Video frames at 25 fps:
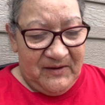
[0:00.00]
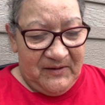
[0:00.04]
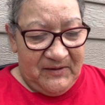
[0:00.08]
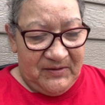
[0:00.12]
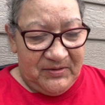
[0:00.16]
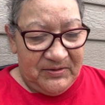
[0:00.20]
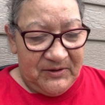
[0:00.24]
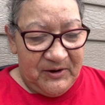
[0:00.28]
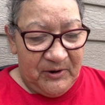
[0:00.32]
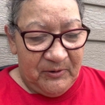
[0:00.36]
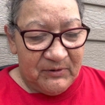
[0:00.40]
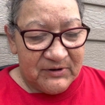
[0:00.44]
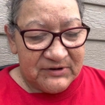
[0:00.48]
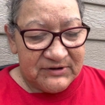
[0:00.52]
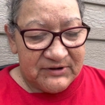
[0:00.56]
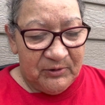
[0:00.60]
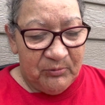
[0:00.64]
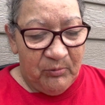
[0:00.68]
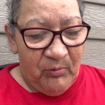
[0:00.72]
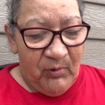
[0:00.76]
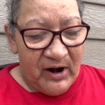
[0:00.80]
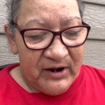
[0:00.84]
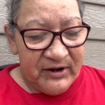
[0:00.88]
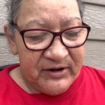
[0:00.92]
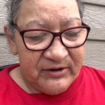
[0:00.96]
There was a
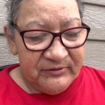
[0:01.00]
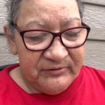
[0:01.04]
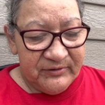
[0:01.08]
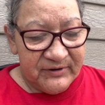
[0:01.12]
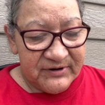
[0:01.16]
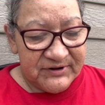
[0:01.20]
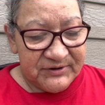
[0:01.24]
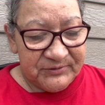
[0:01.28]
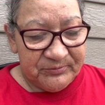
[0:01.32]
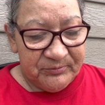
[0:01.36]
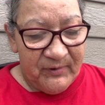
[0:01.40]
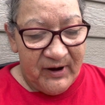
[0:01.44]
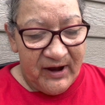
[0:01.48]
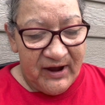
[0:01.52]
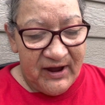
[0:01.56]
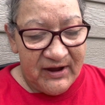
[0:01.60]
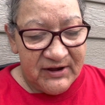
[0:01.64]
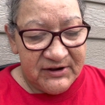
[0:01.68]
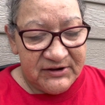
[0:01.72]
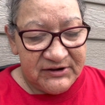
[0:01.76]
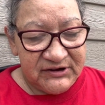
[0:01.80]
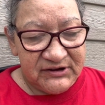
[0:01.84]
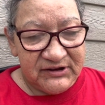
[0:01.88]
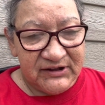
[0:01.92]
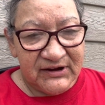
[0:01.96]
wondrous
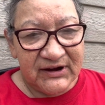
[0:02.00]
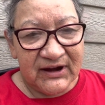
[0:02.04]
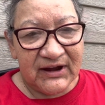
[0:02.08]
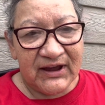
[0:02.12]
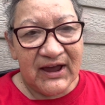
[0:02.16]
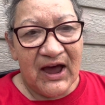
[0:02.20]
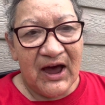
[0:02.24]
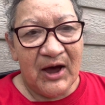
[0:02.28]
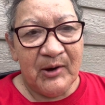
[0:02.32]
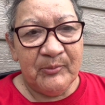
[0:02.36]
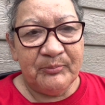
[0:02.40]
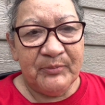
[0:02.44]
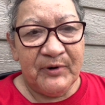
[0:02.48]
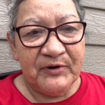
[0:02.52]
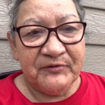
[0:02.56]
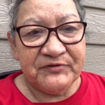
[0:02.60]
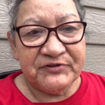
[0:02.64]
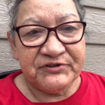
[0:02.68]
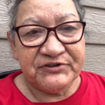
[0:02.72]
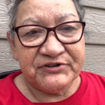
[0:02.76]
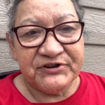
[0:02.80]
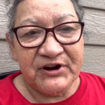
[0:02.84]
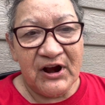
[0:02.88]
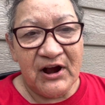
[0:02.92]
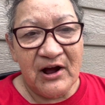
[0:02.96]
rage in the camp of
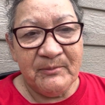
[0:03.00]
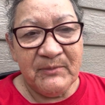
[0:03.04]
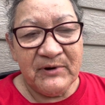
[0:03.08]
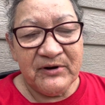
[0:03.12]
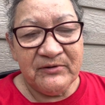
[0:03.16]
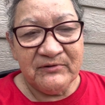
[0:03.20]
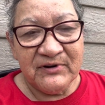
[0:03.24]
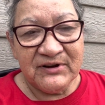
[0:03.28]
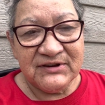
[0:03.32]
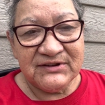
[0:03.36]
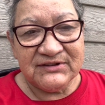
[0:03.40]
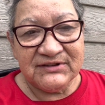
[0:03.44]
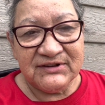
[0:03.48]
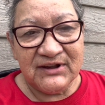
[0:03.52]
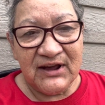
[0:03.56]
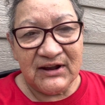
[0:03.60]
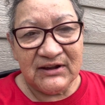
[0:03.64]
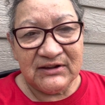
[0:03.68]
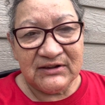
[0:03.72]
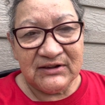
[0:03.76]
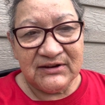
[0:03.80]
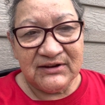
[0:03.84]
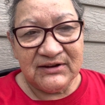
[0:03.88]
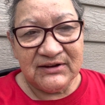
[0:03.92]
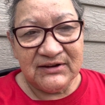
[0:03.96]
Shaman
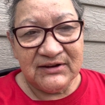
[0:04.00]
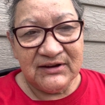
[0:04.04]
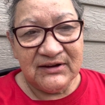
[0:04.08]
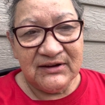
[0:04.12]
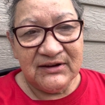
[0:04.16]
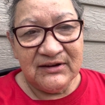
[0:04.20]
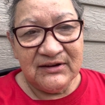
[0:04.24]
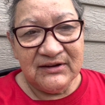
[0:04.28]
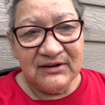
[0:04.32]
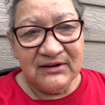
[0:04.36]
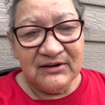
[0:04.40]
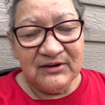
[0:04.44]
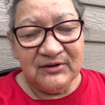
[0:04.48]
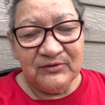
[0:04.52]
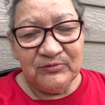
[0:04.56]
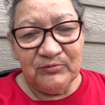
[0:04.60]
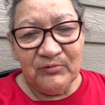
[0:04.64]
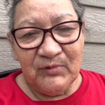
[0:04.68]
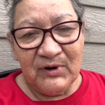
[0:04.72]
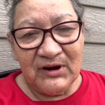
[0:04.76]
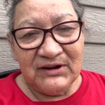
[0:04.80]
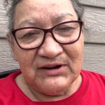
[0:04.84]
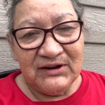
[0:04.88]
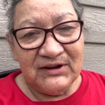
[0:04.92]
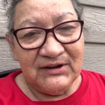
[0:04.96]
Racette
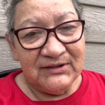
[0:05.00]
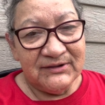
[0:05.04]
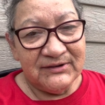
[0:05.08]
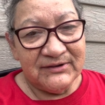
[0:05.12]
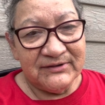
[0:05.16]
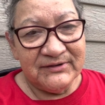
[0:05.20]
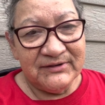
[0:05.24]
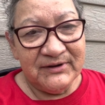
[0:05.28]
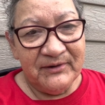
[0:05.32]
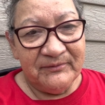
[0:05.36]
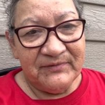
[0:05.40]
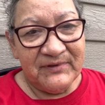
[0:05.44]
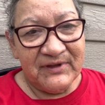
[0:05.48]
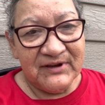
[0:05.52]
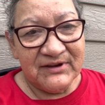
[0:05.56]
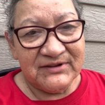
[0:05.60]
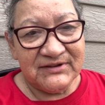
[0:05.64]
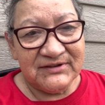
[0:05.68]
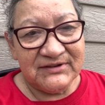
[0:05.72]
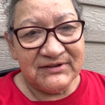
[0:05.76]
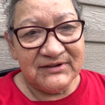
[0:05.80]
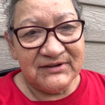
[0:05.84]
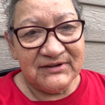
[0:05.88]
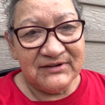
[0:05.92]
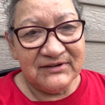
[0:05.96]
when he learned of
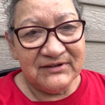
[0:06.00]
this.